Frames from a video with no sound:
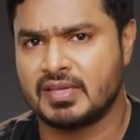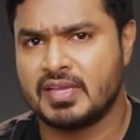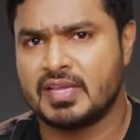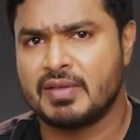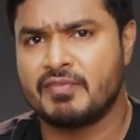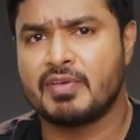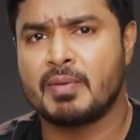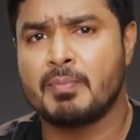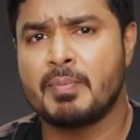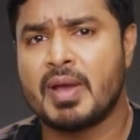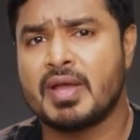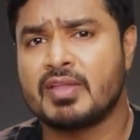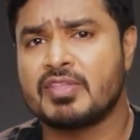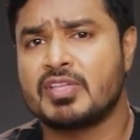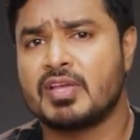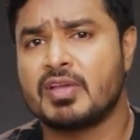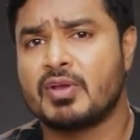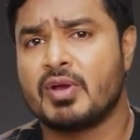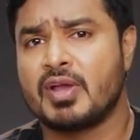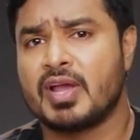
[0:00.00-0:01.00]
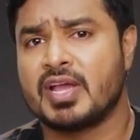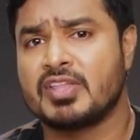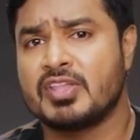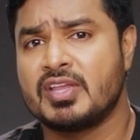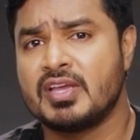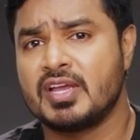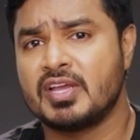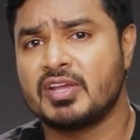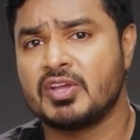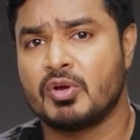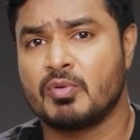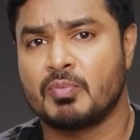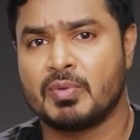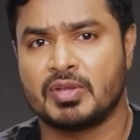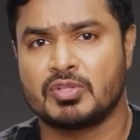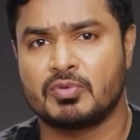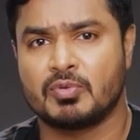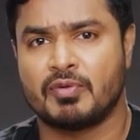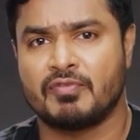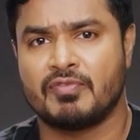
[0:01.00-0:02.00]
If the blood circulation in
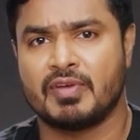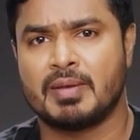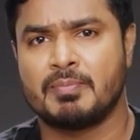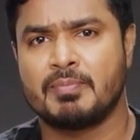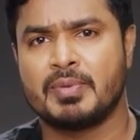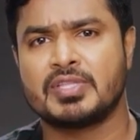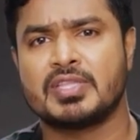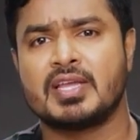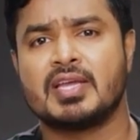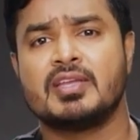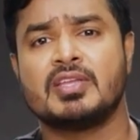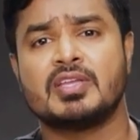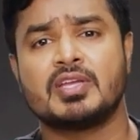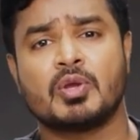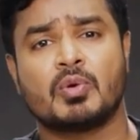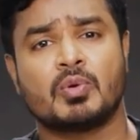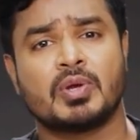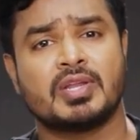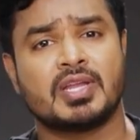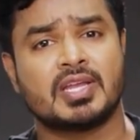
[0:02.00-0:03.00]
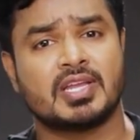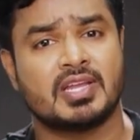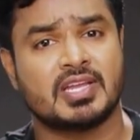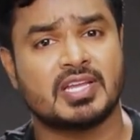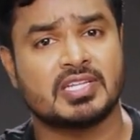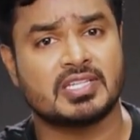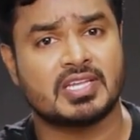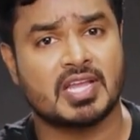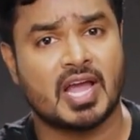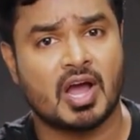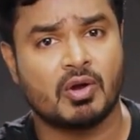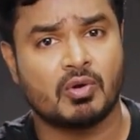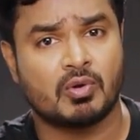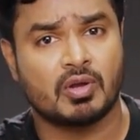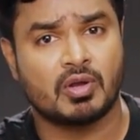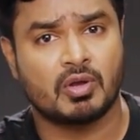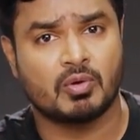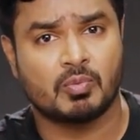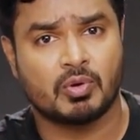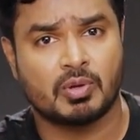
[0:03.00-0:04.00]
humans were 5% slower than it is now,
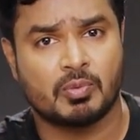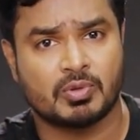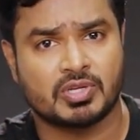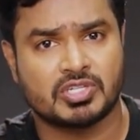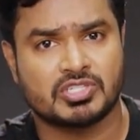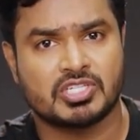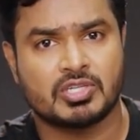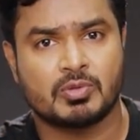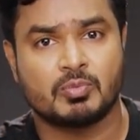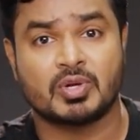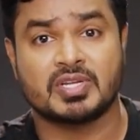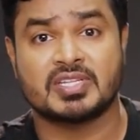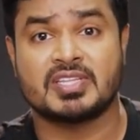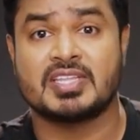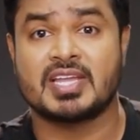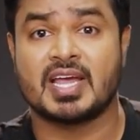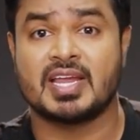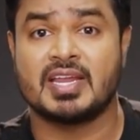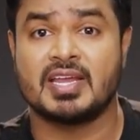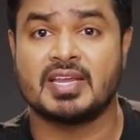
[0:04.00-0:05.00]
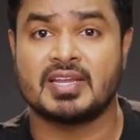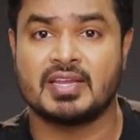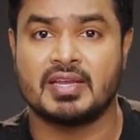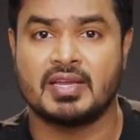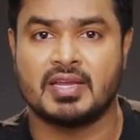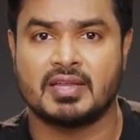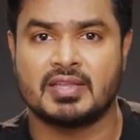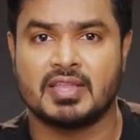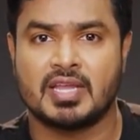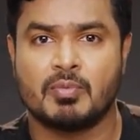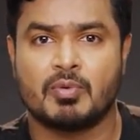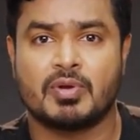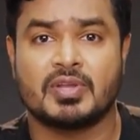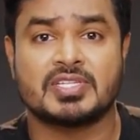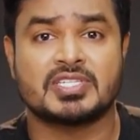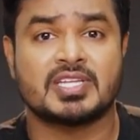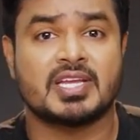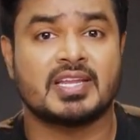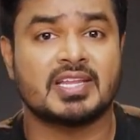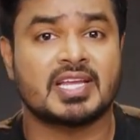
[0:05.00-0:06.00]
when we see 1 second, they would
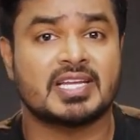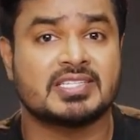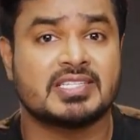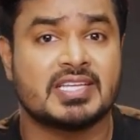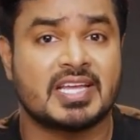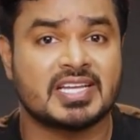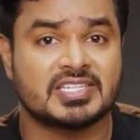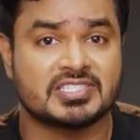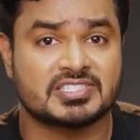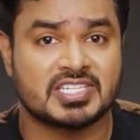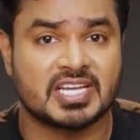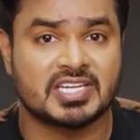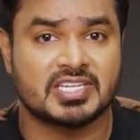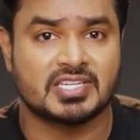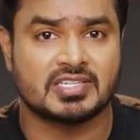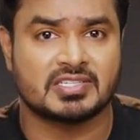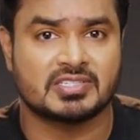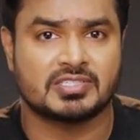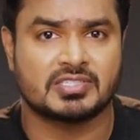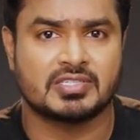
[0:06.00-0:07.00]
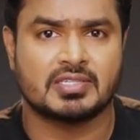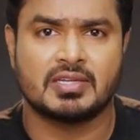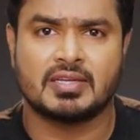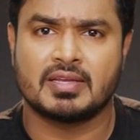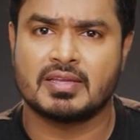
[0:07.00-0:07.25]
see it as 10 seconds.